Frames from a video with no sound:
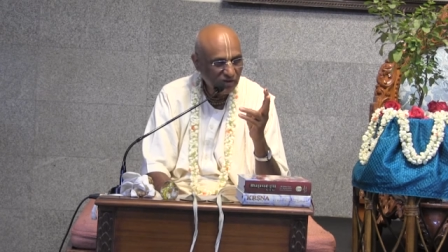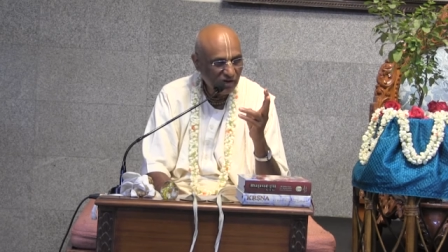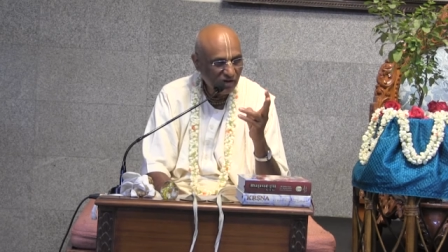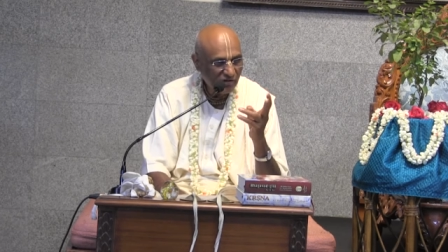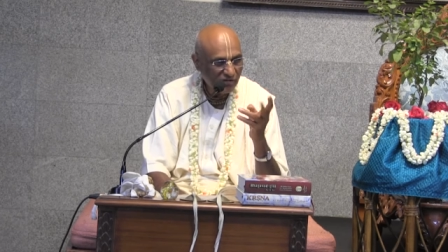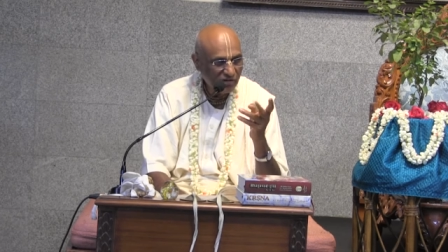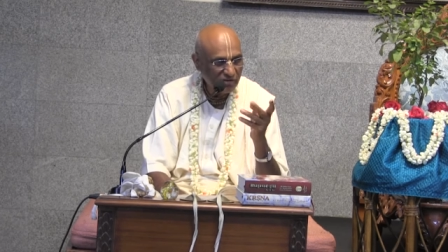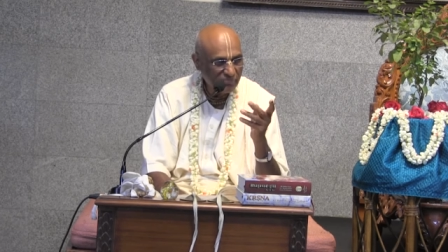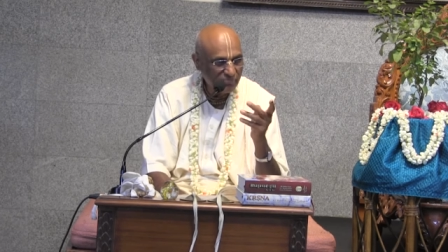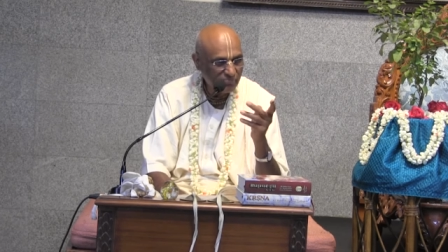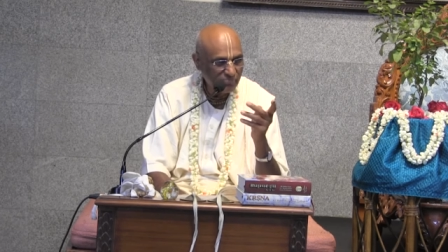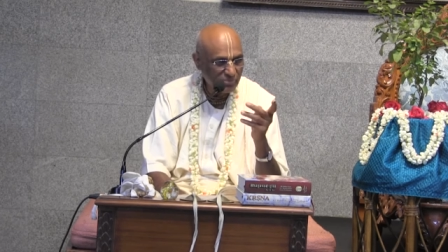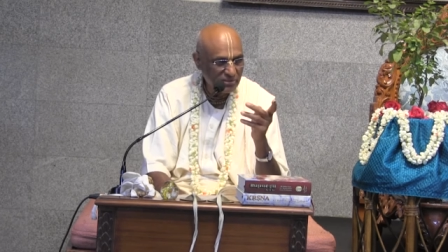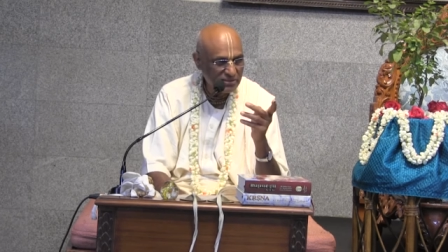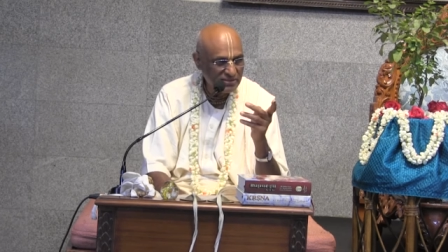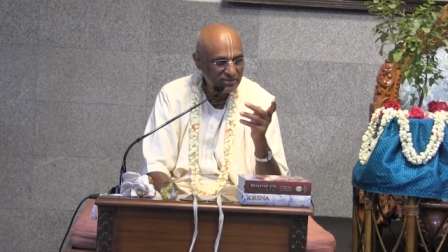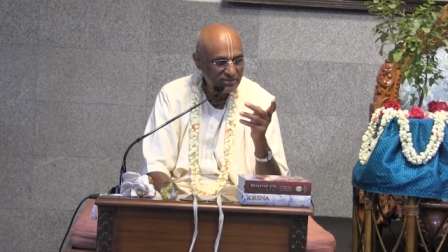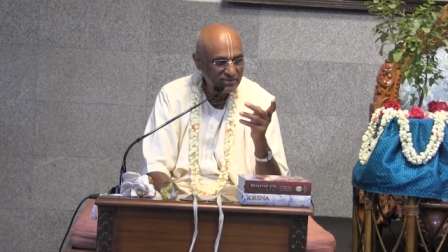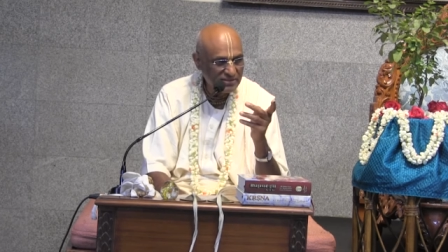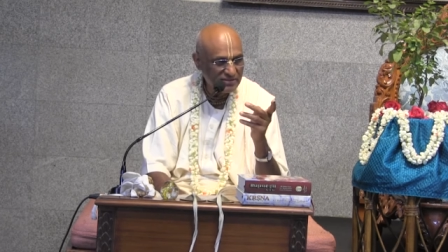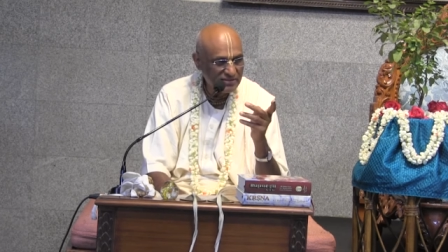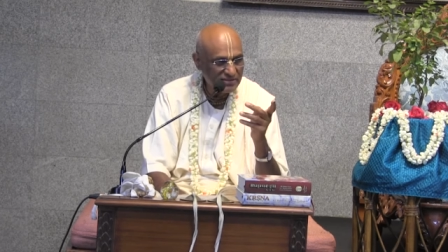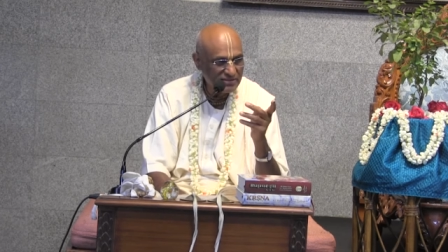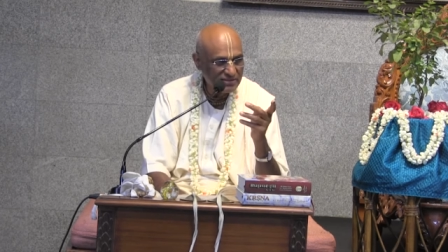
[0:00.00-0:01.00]
our
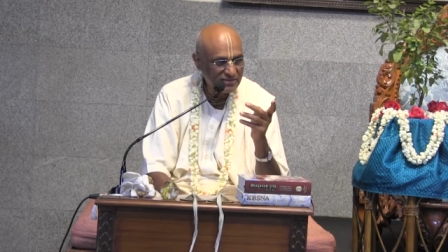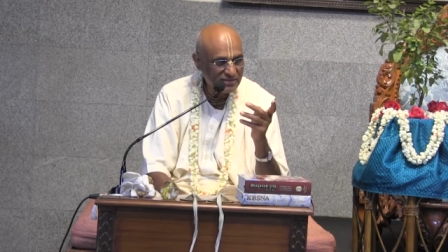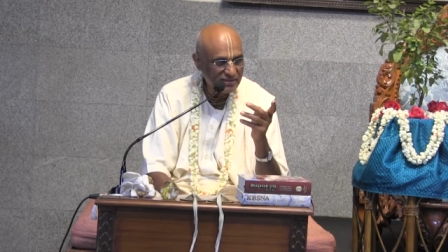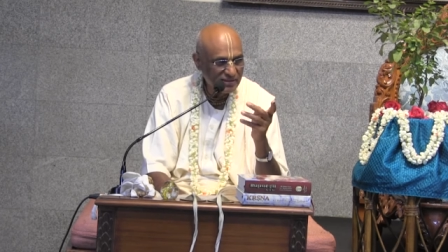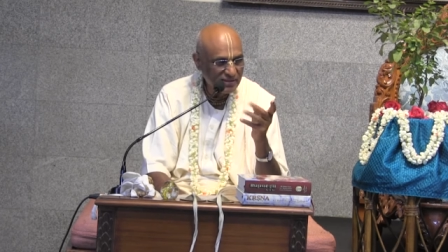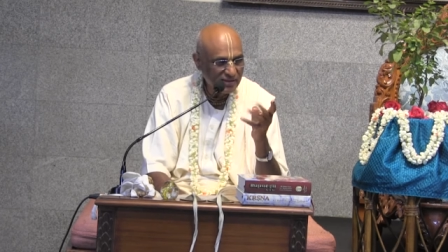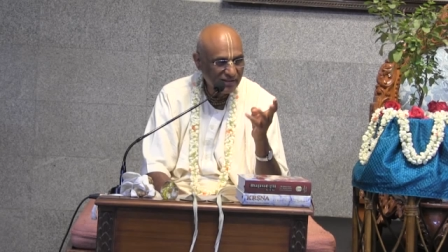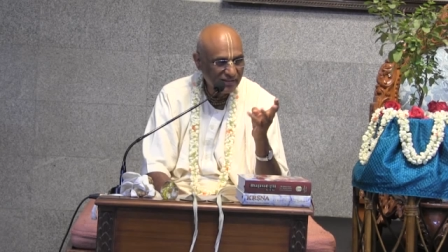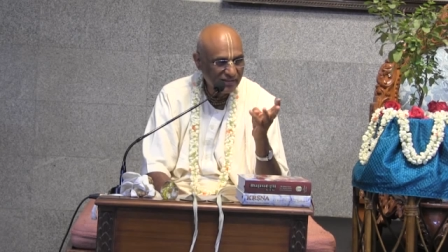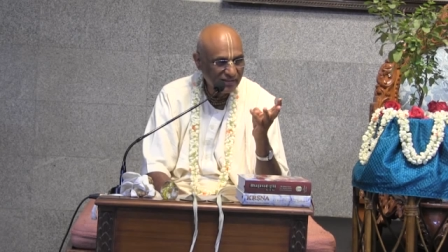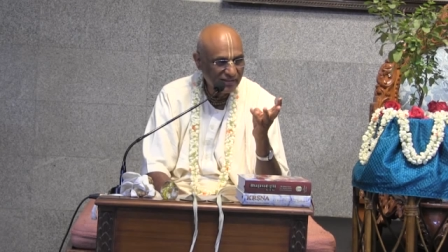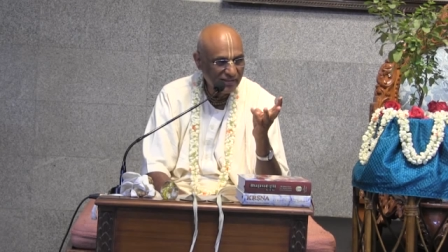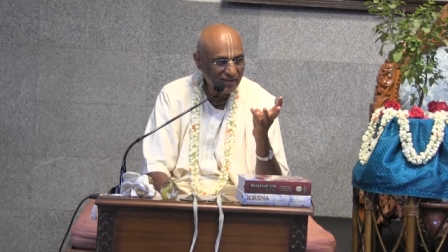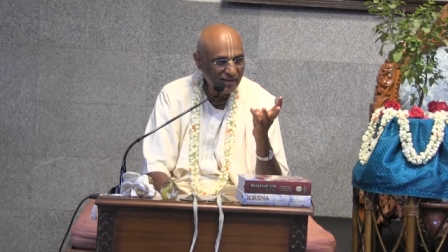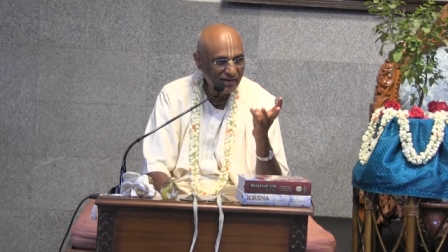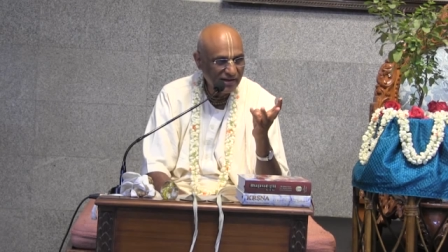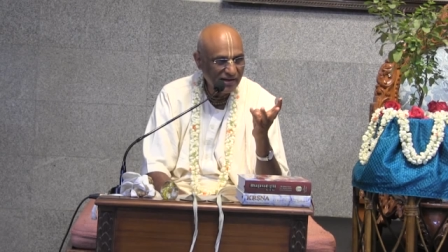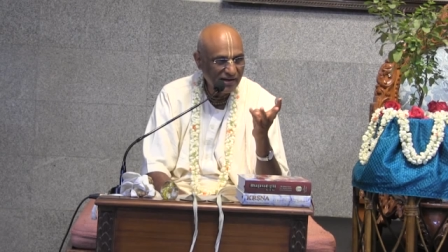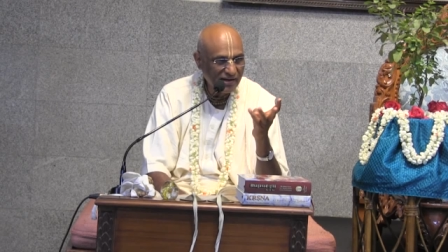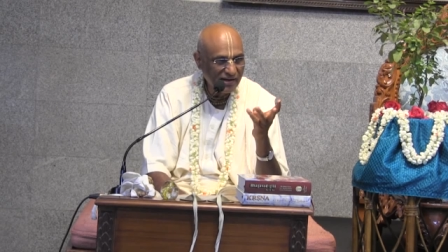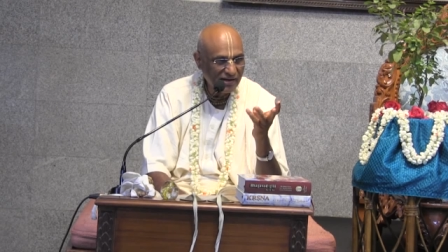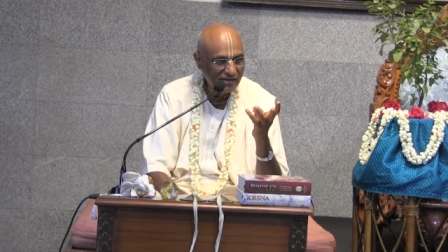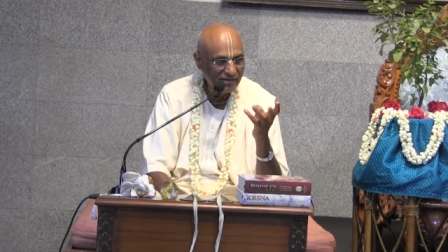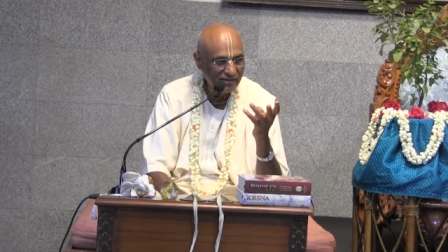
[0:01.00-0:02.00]
impulses, their
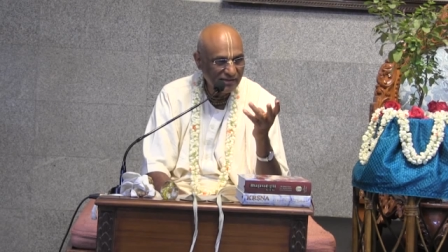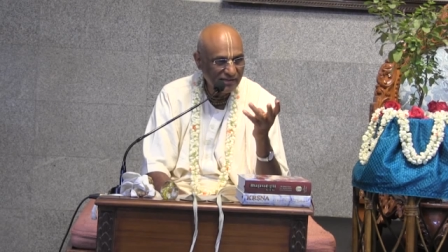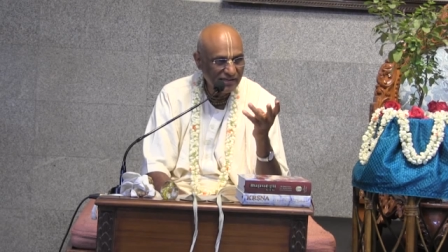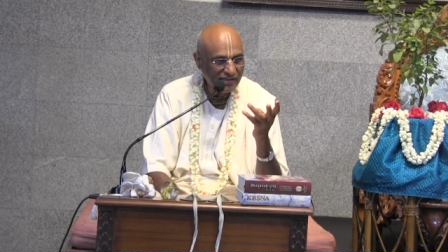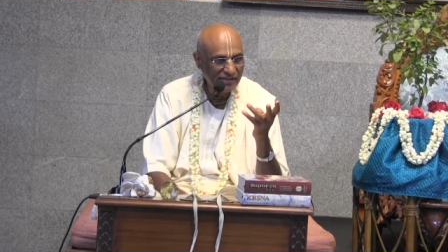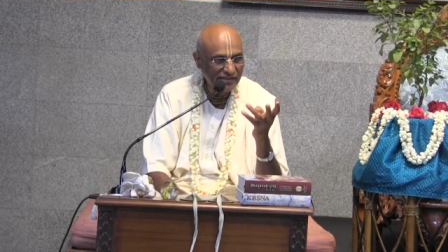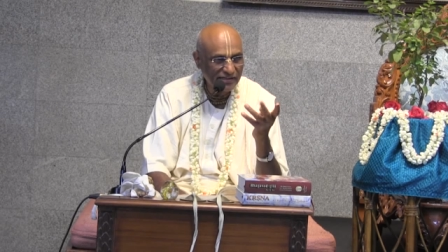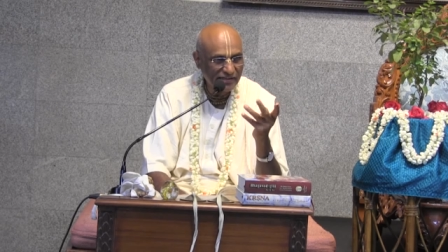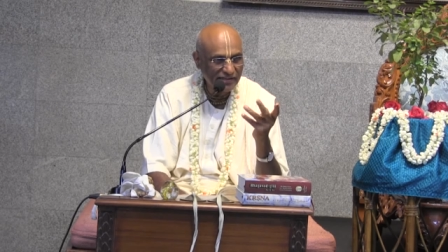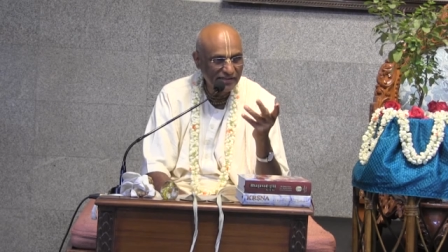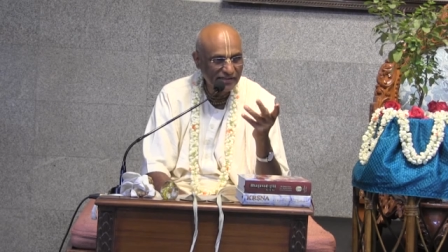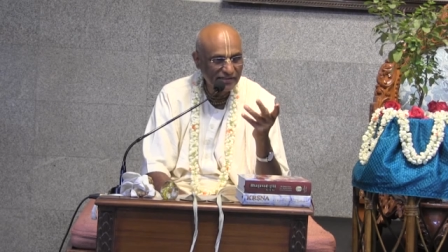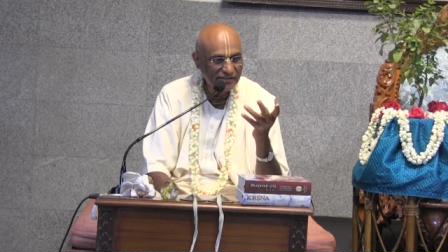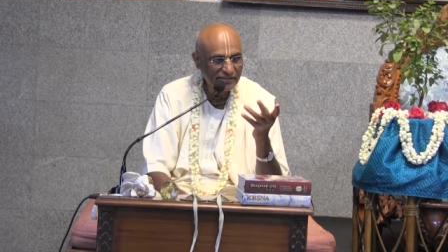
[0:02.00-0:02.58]
content,